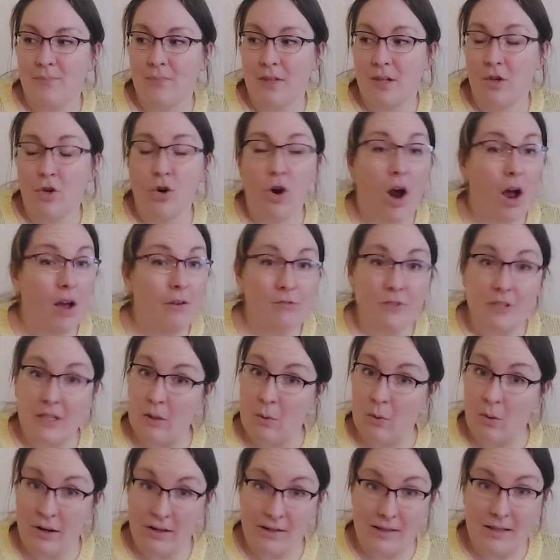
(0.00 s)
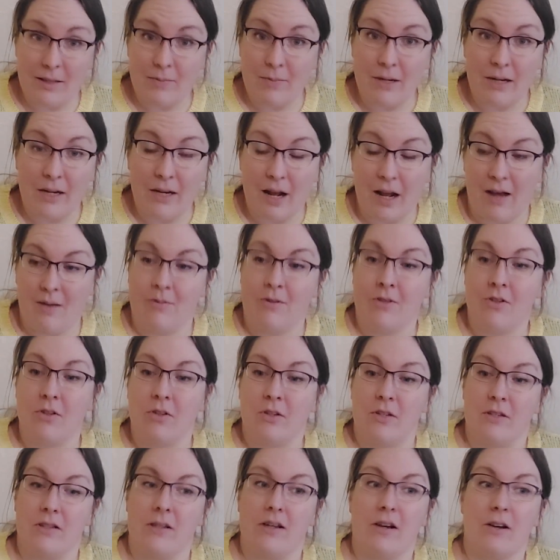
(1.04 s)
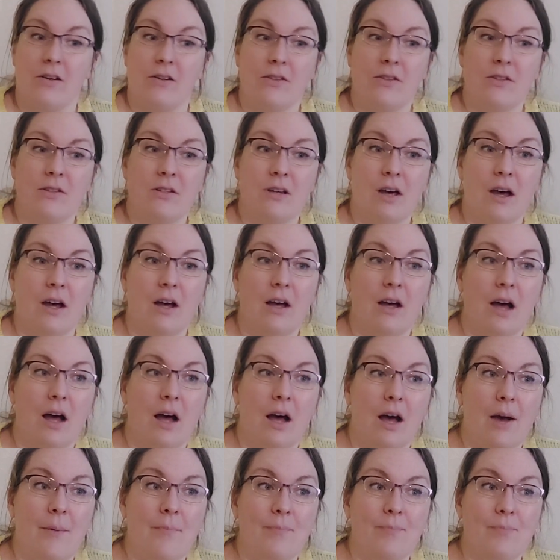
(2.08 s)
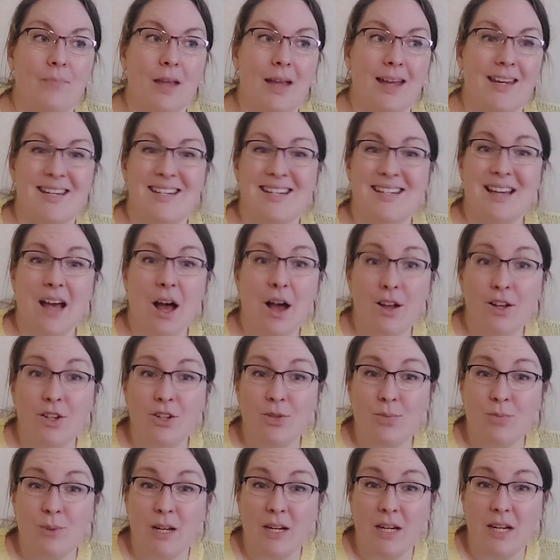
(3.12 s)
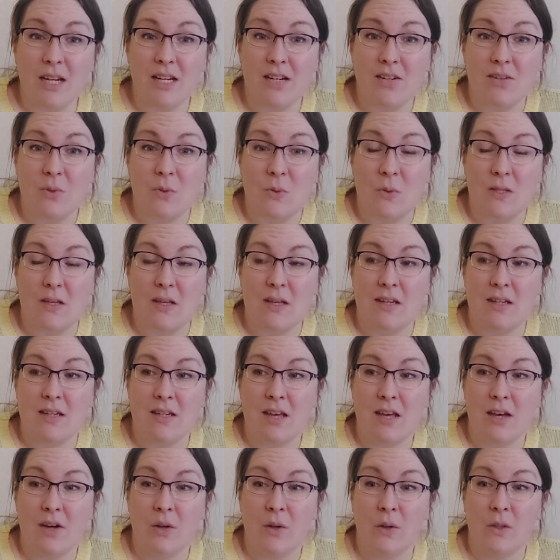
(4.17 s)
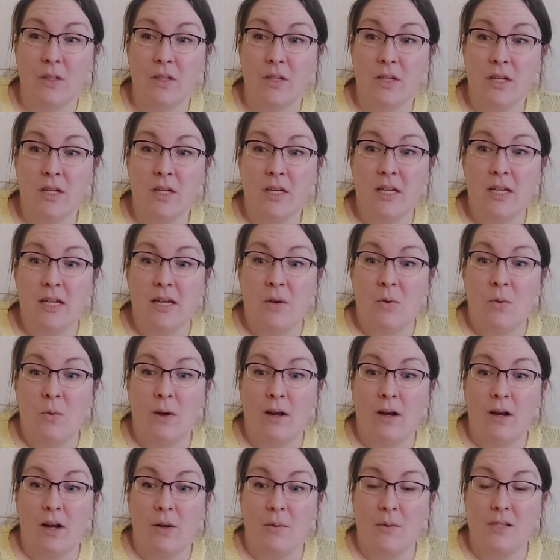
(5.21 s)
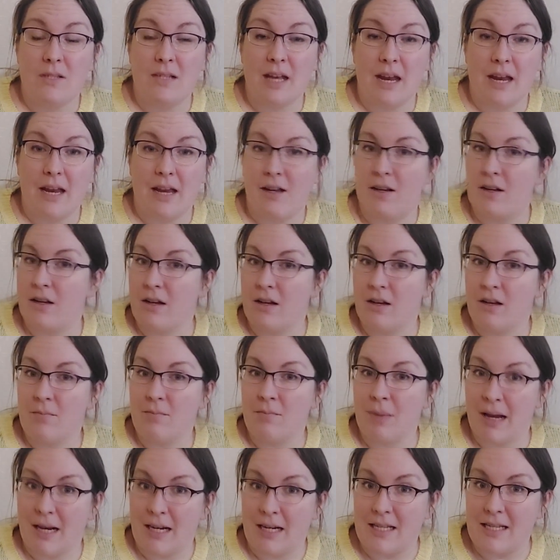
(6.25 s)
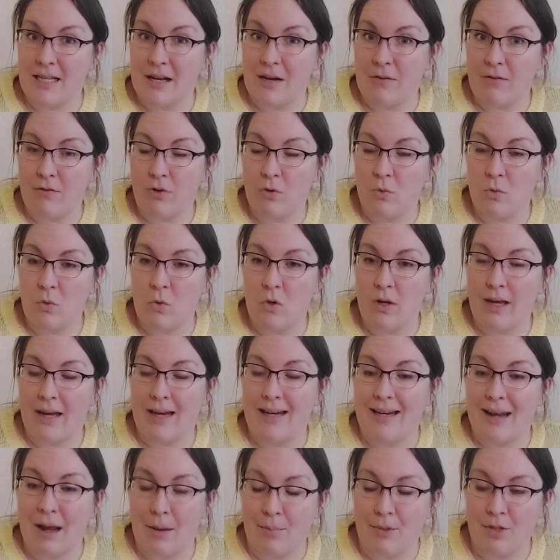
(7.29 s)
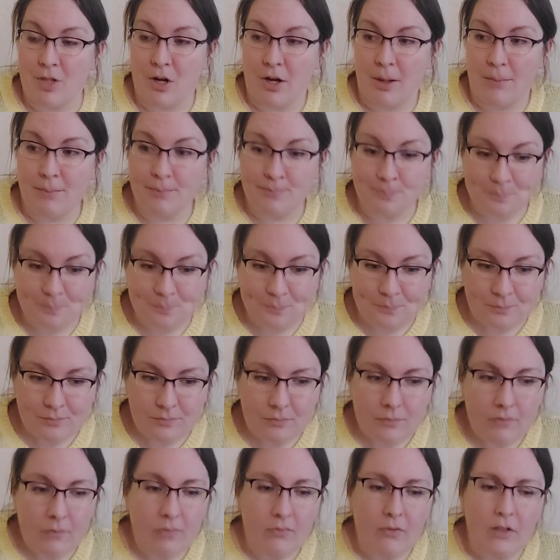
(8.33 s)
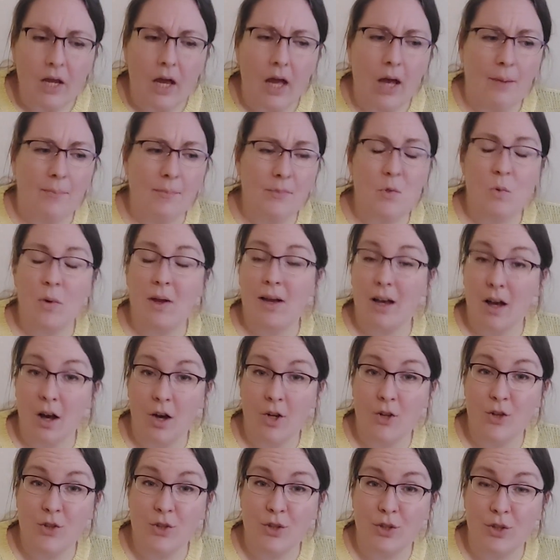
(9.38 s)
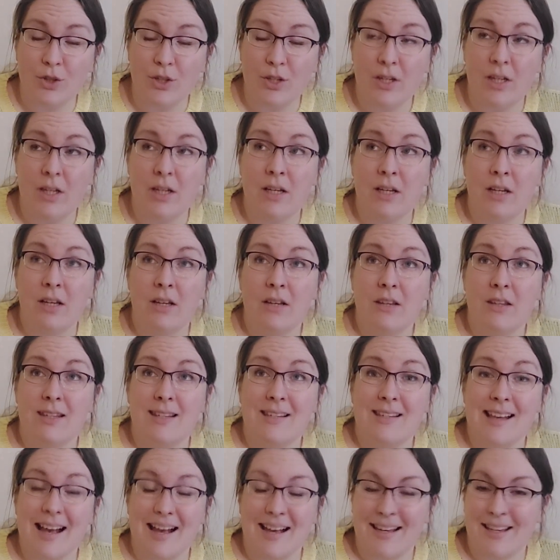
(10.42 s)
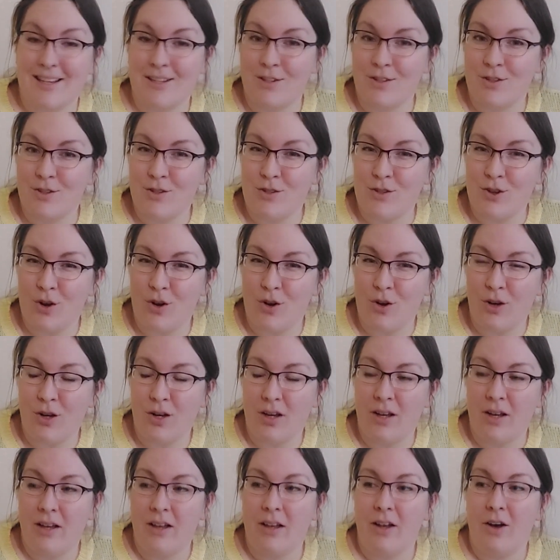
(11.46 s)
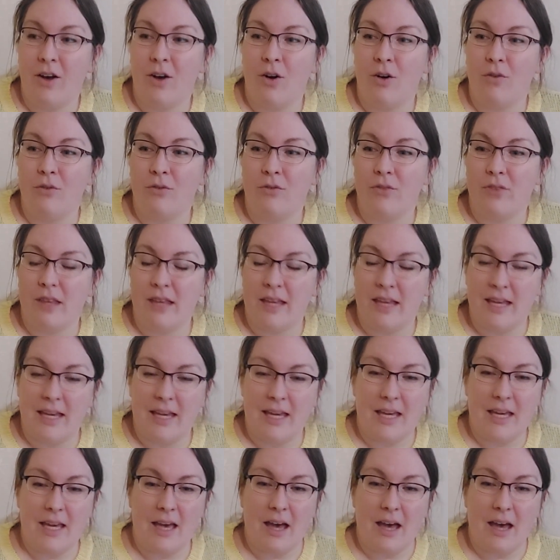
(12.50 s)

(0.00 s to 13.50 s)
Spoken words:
Crafting wise, it's been an absolute disaster. I didn't touch my needles until when I was taking Magnus out for a walk at nap time. So I cast on the second sock of the